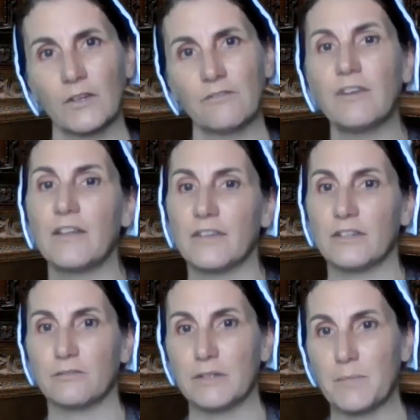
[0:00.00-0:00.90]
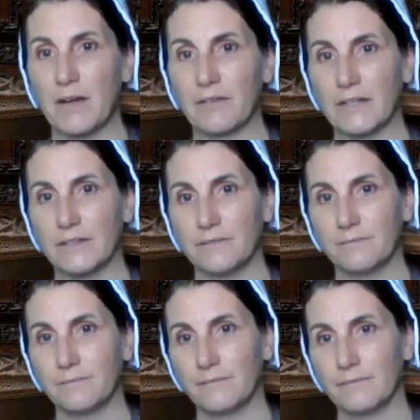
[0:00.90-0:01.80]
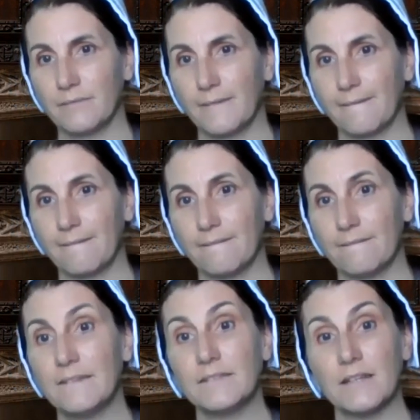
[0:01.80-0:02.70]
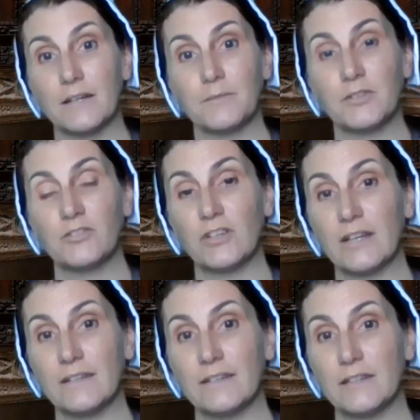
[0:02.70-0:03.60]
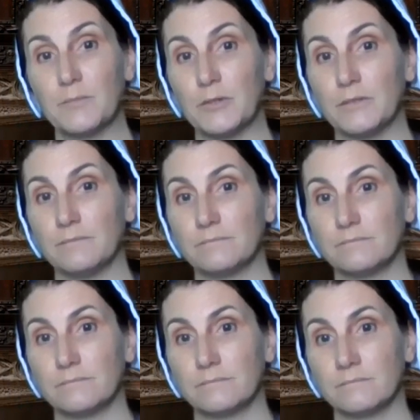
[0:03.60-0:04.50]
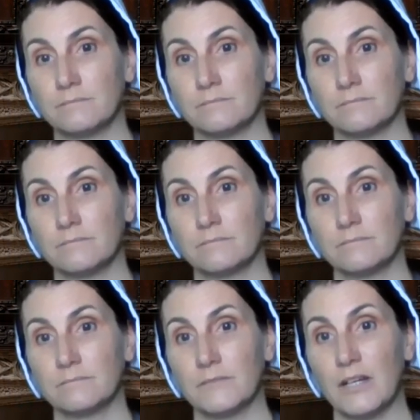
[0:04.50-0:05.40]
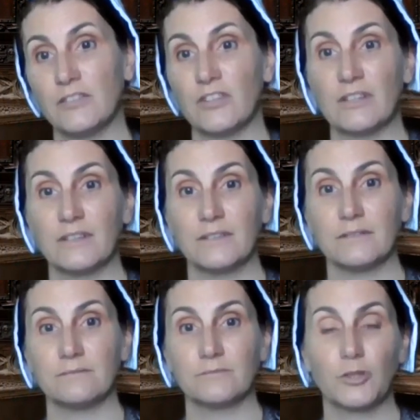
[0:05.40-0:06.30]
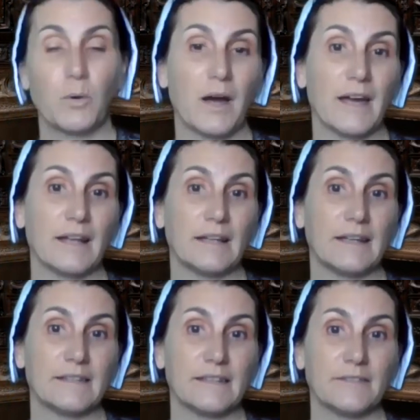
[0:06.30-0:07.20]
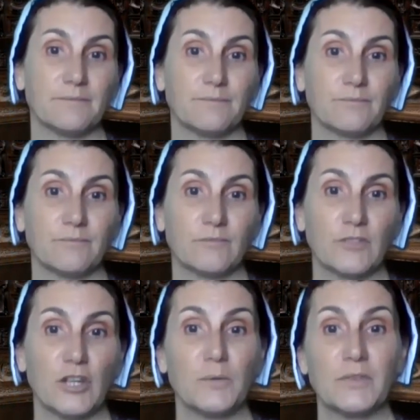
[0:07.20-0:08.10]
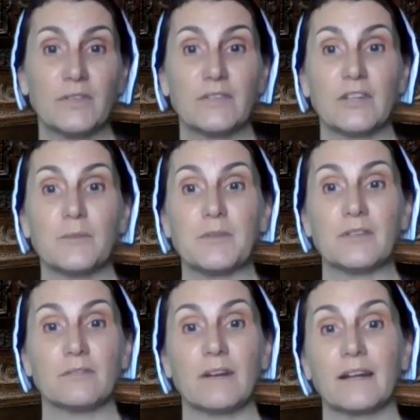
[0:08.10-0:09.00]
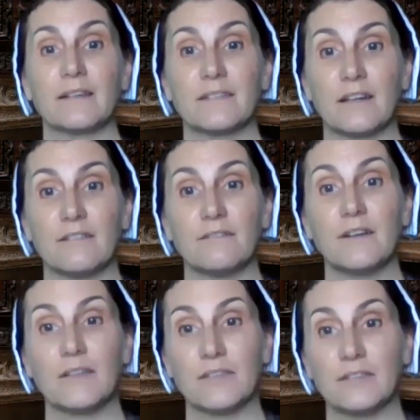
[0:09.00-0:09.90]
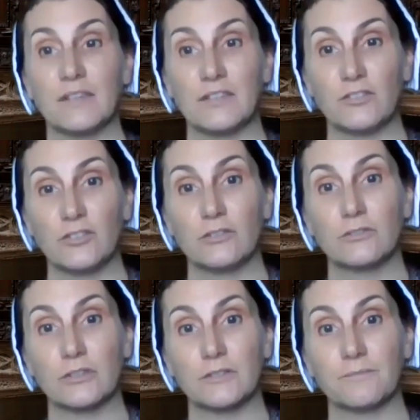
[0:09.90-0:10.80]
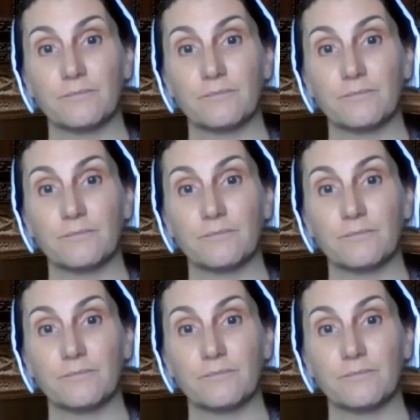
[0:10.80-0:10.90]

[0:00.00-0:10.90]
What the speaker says: Father had remarried, this time to Jane Seymour, a gentle, quiet lady who was determined to reconcile father to his children.